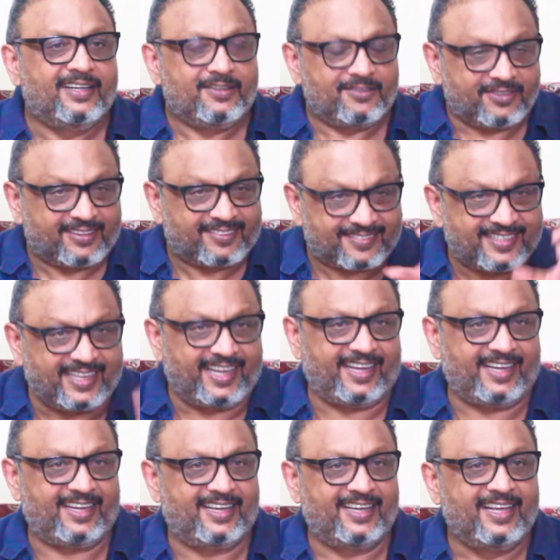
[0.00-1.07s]
So
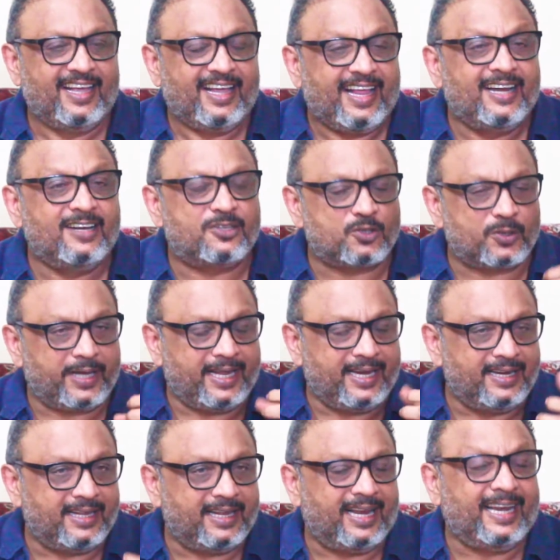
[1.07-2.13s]
see,
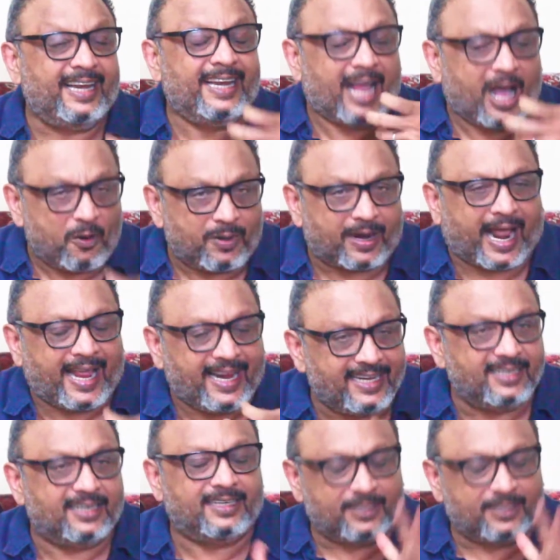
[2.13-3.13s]
in now right,